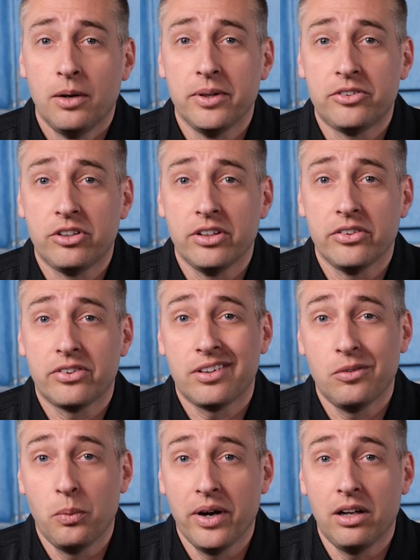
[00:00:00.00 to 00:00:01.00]
which
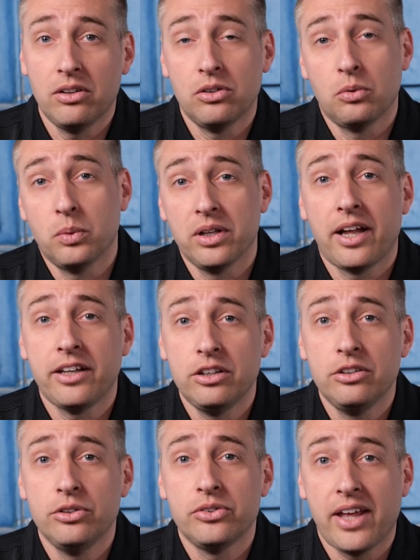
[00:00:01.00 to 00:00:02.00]
is well, will I
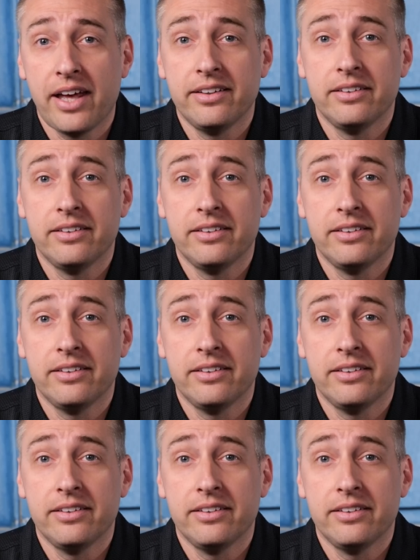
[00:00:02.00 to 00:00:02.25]
use